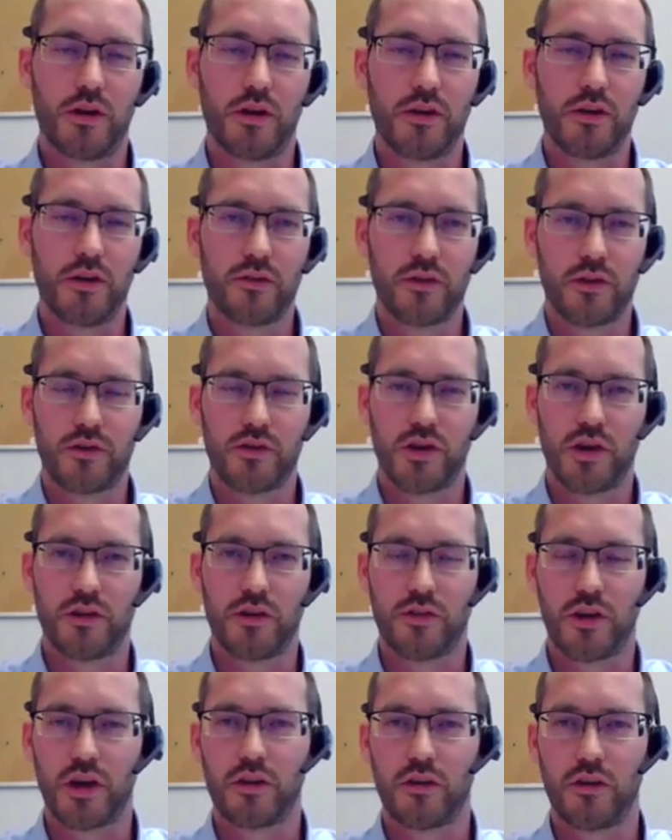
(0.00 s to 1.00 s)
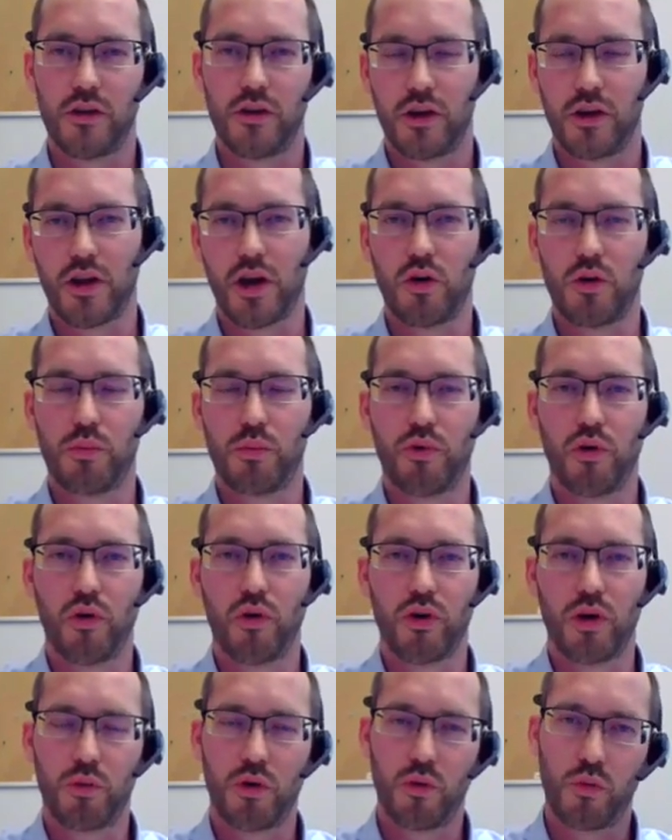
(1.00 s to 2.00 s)
at least at GIZ here in our
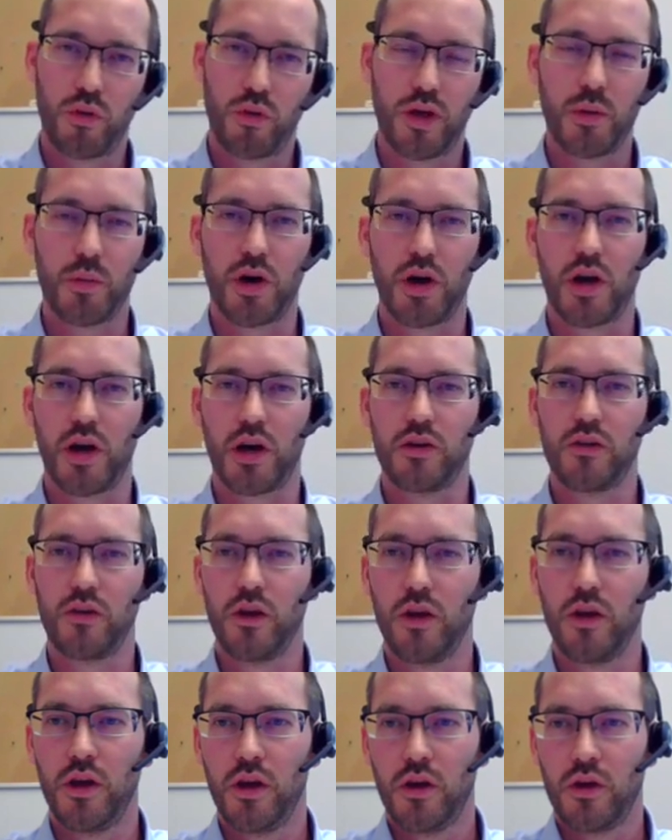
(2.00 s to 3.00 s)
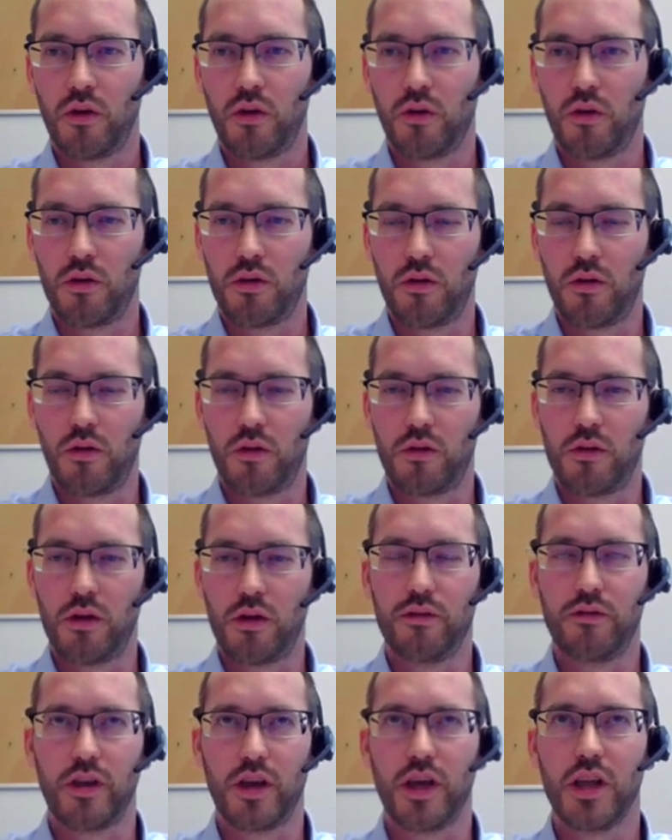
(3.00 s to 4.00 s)
program and with Eberhard, on
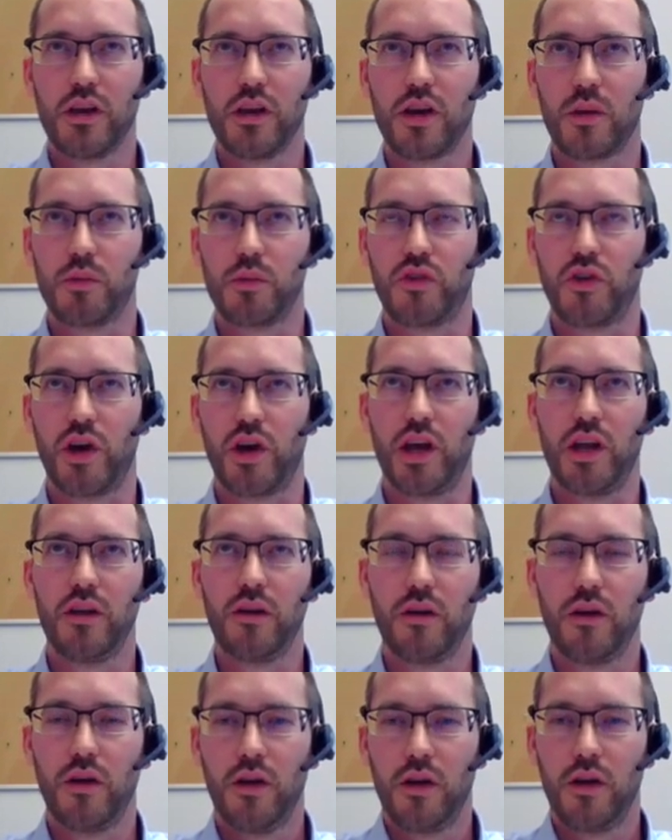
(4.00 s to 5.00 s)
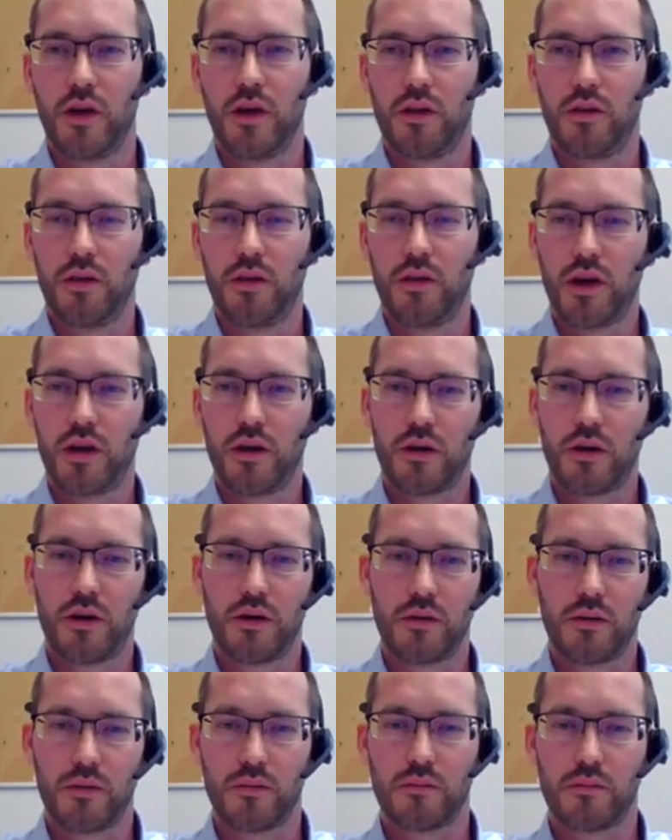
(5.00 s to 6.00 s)
the living income side. And
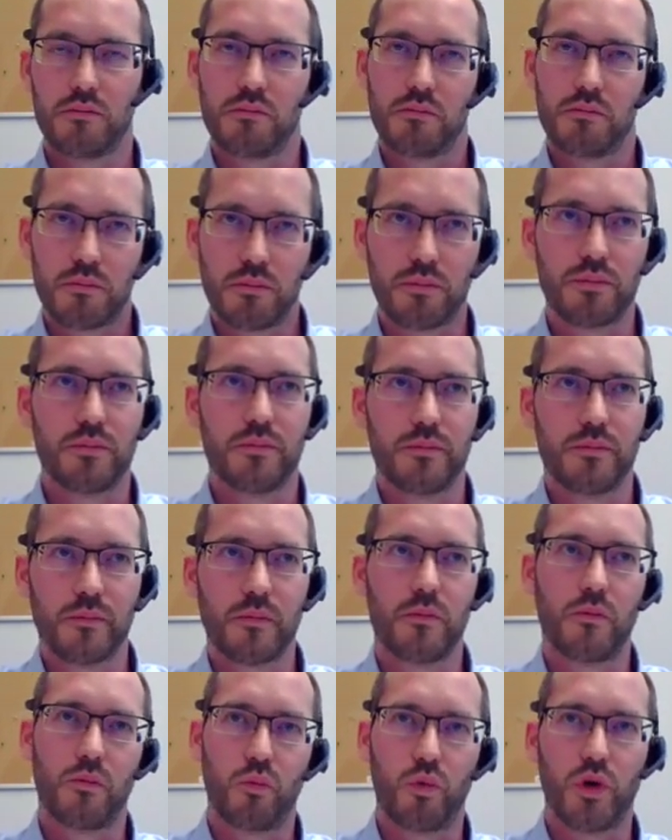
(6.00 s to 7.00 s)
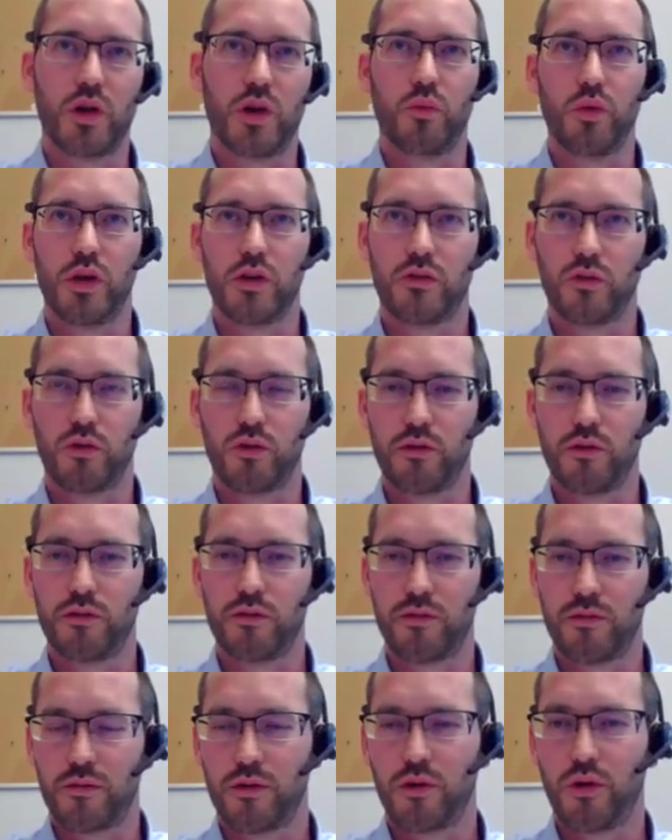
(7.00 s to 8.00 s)
there, we sort
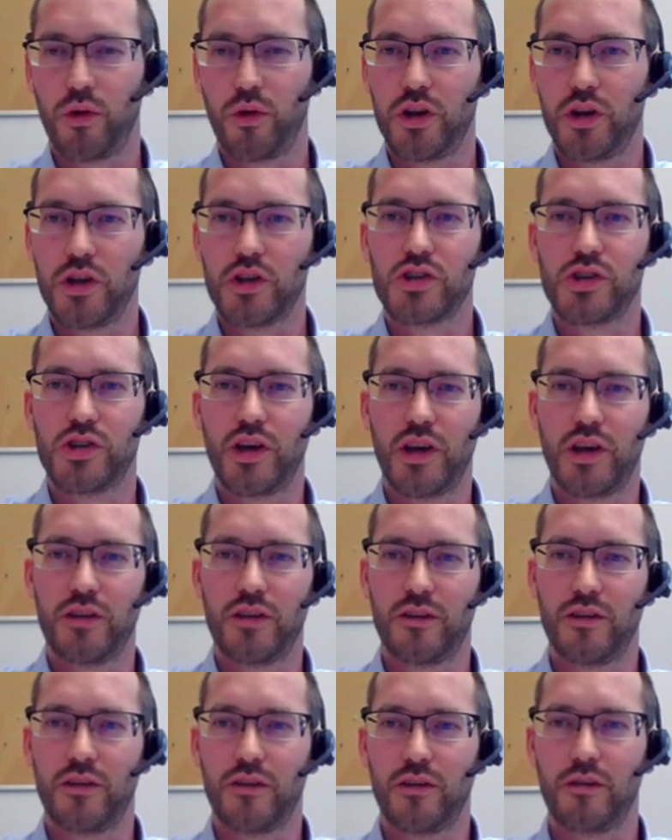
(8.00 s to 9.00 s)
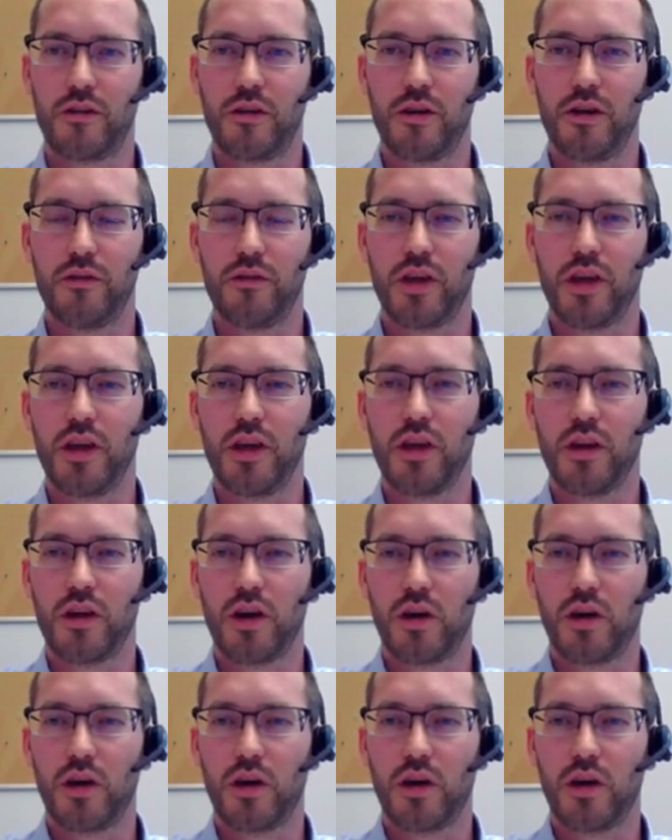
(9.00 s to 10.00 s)
of co-initiated the Living
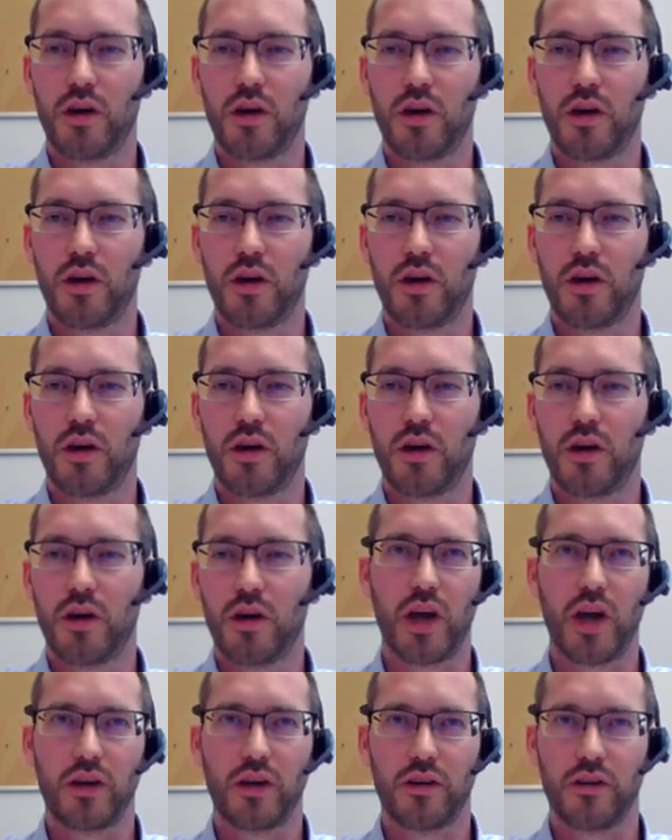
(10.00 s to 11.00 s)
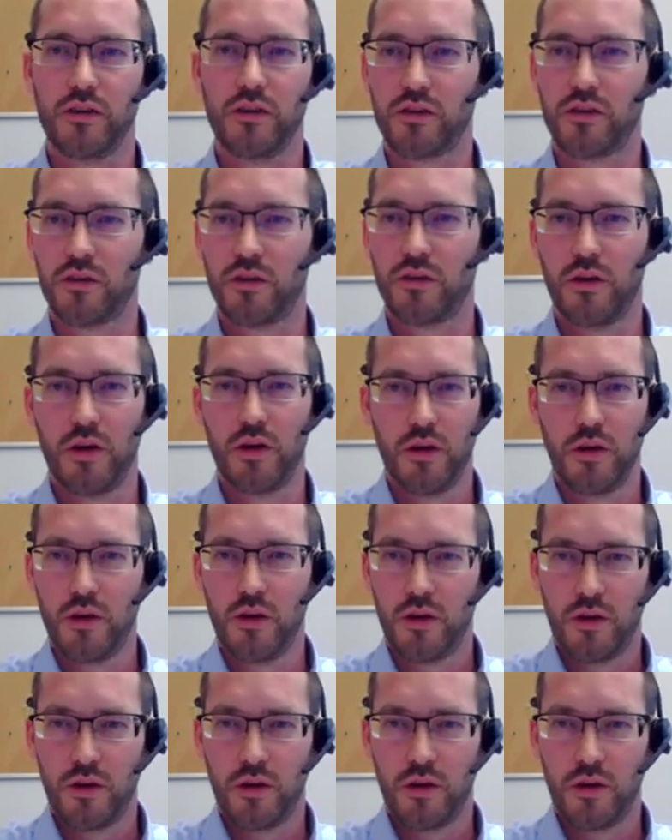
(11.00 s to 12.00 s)
Income Community of Practice,
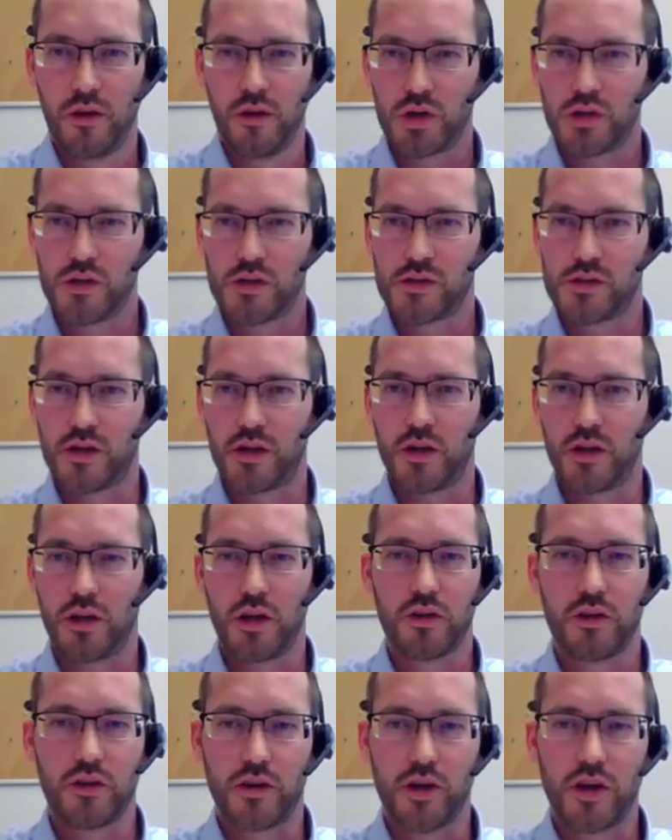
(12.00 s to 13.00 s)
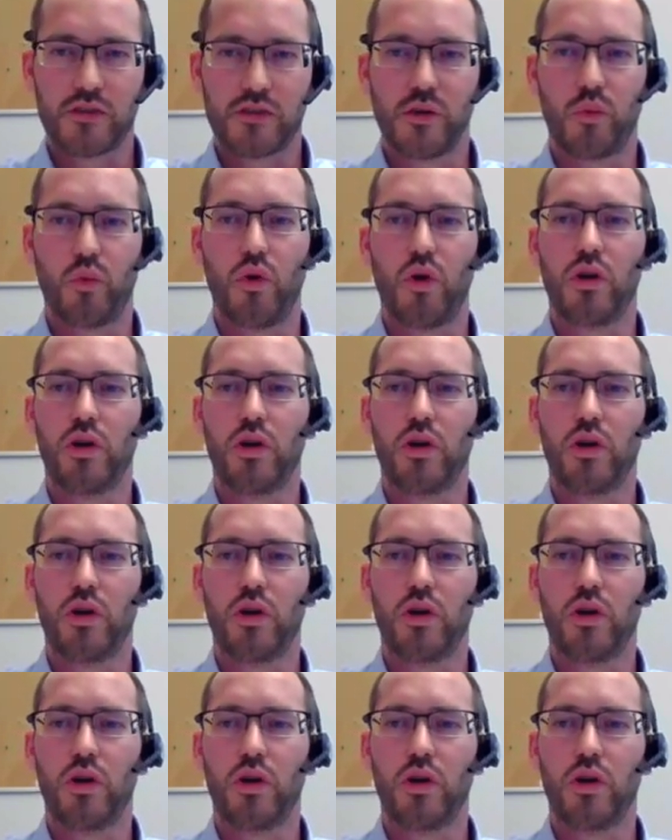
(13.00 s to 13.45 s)
which is an international